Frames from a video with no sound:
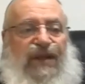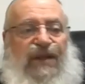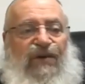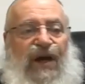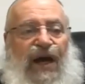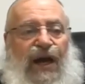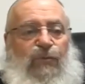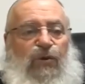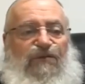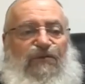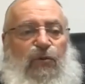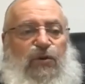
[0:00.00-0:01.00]
Divrei Chaim
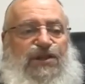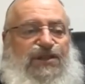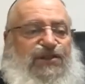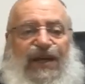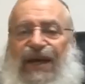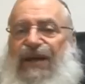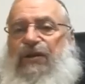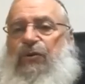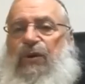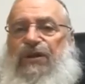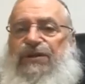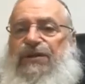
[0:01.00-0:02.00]
refuses to get
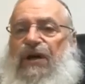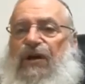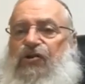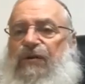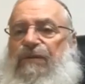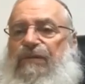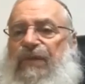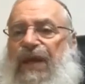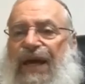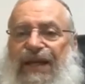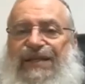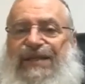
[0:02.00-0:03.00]
into a discussion.
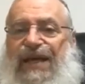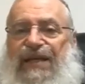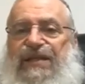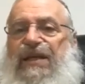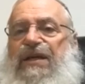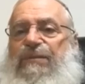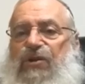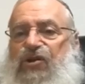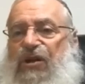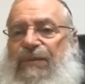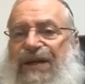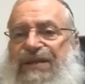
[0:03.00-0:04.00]
And he says,
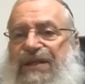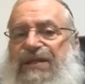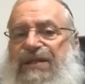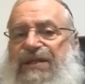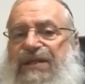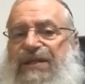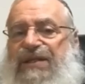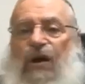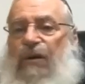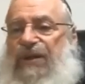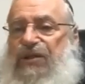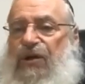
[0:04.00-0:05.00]
Mishim Matzos is
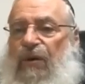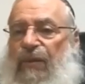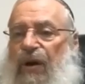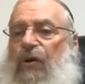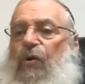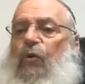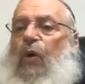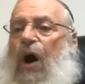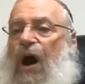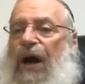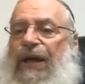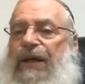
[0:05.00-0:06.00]
chometz gomer.
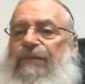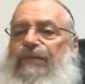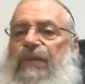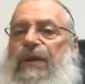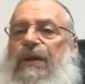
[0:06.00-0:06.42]
Why?